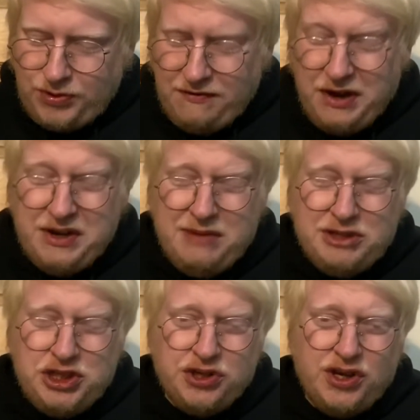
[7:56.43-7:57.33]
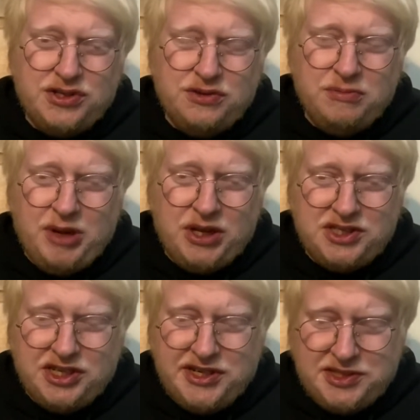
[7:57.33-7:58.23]
Very immature, I do
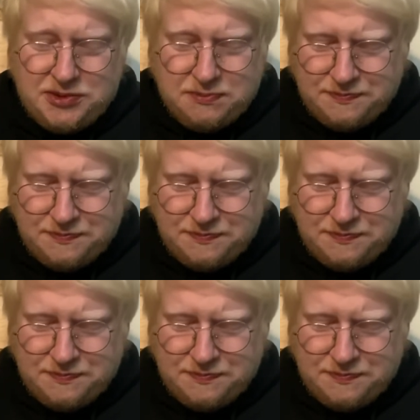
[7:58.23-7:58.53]
apologise.